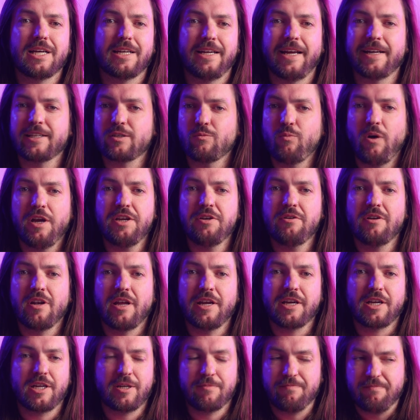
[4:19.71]
Connect where you
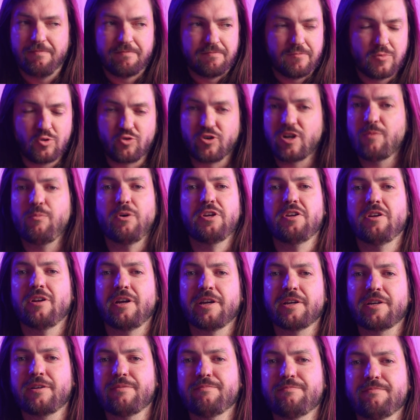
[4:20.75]
like, stream what you
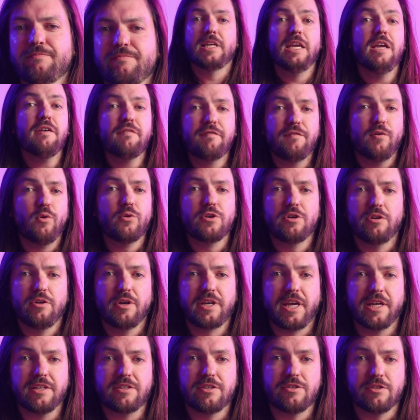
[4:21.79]
like. If all you're
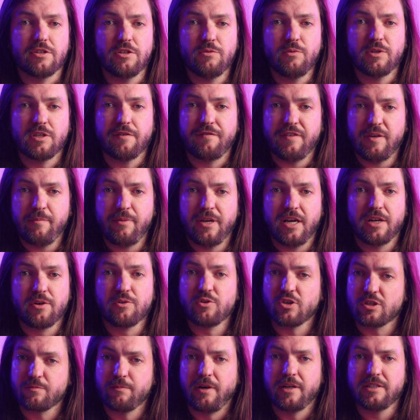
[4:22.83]
looking to do with a VPN
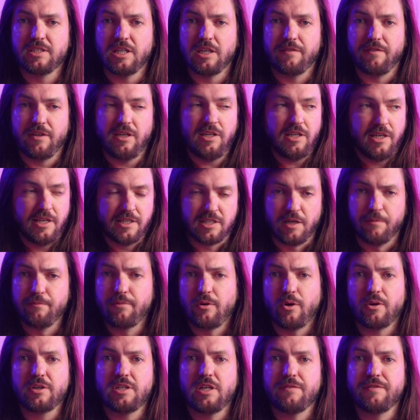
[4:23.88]
on your smart TV is
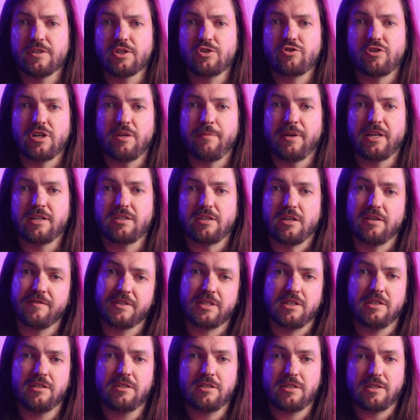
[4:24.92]
unblock different streaming
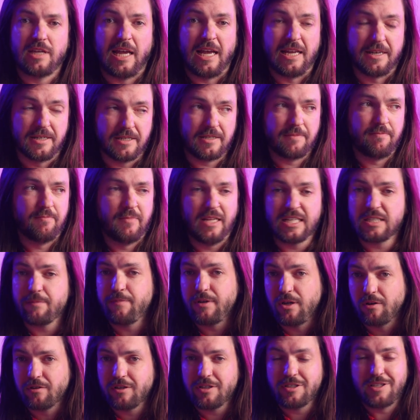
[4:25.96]
services, and let's
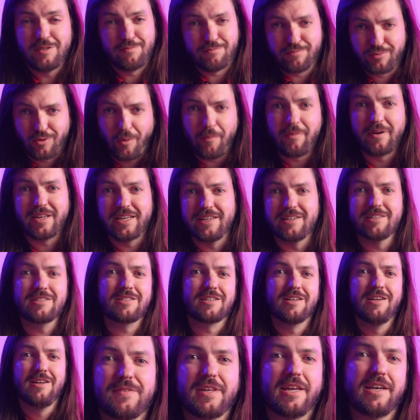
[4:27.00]
be honest, it probably
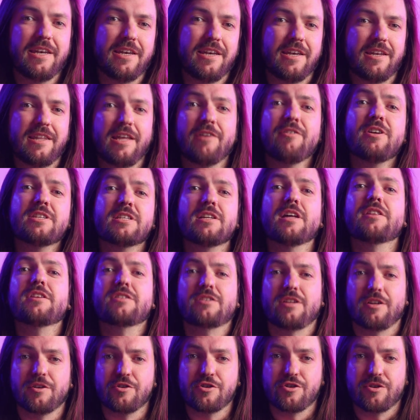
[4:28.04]
is, then there is another
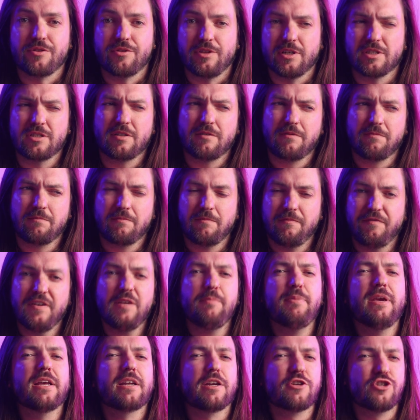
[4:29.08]
solution that's
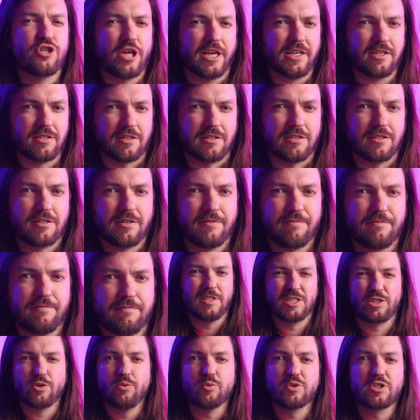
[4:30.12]
VPN adjacent.
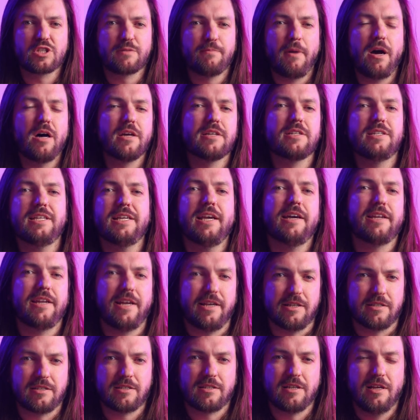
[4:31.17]
It's called Smart
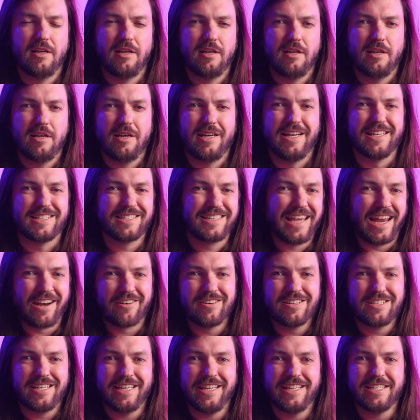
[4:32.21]
DNS, and it's
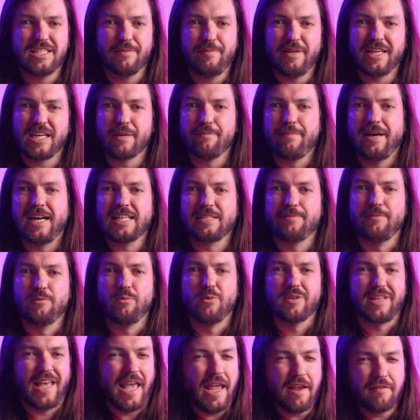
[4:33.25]
guaranteed to be compatible
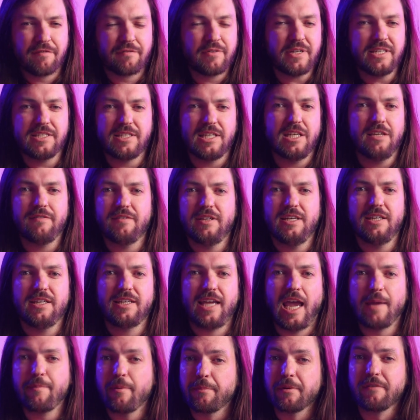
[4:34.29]
with every TV
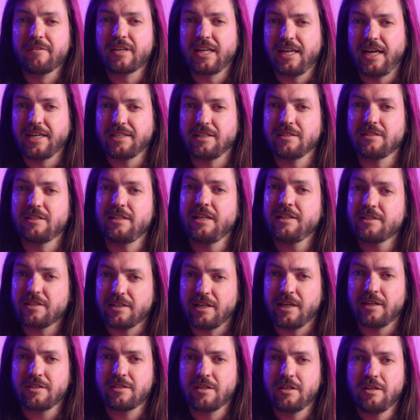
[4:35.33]
capable of connecting to the
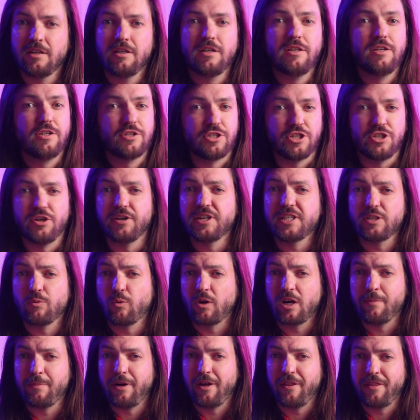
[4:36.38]
internet, so you don't need to
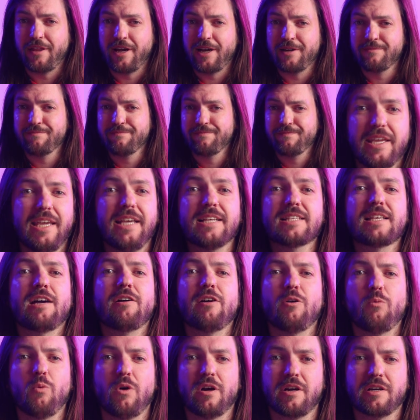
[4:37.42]
worry about that. Here's
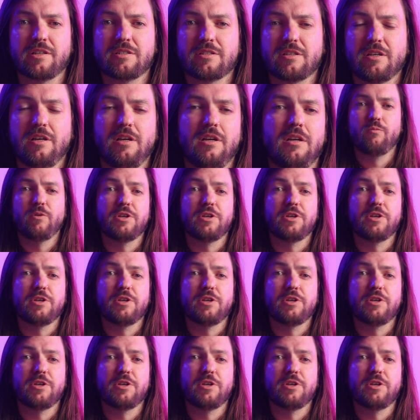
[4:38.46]
how it works.